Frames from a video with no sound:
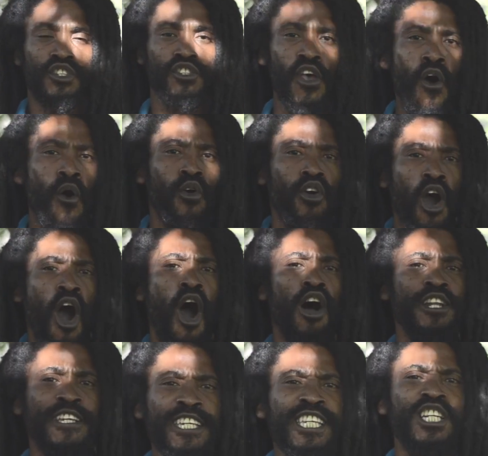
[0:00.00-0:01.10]
So-called
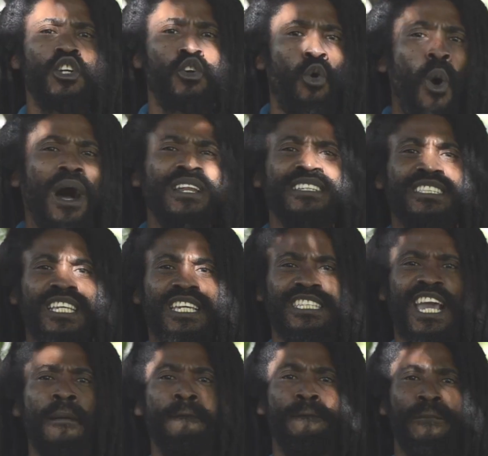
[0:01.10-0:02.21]
equality
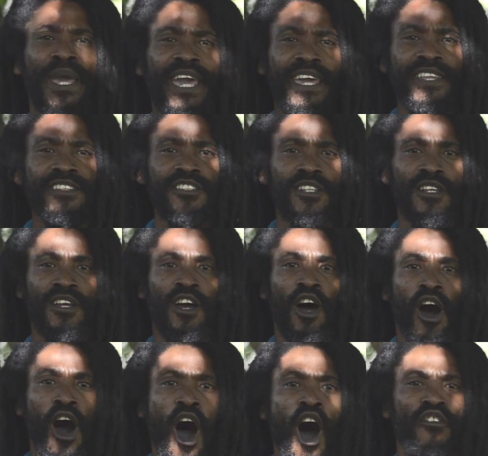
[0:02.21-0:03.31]
campaigns
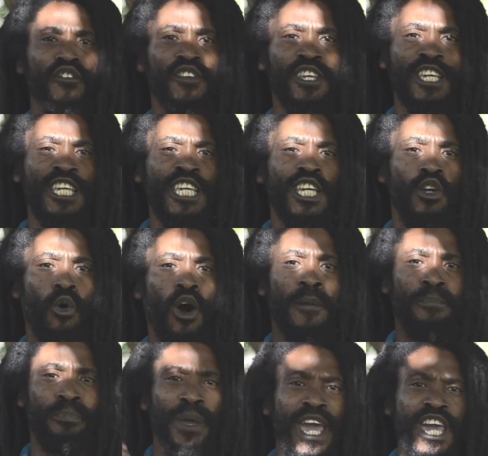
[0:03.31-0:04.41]
of equal
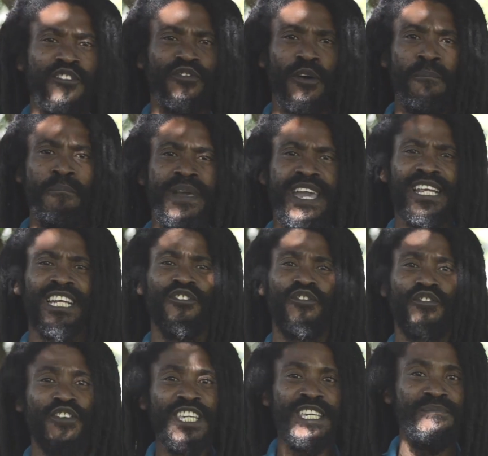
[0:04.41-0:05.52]
pay for male and
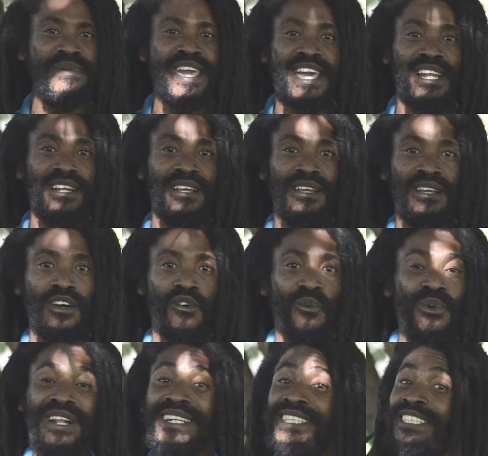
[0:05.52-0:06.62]
female
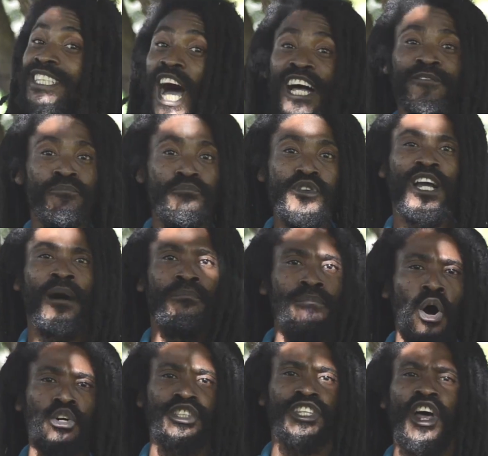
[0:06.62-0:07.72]
will not bring
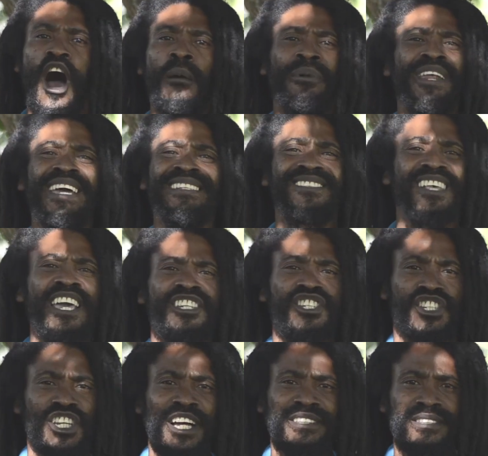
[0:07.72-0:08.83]
about an
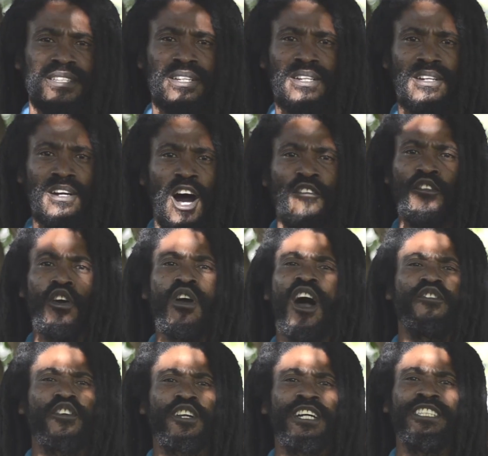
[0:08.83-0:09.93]
harmonization of our
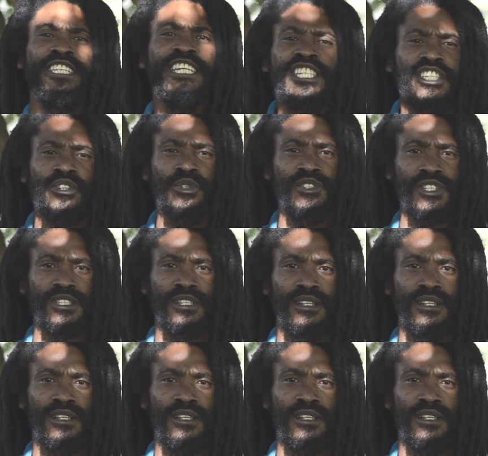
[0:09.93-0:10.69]
African issues.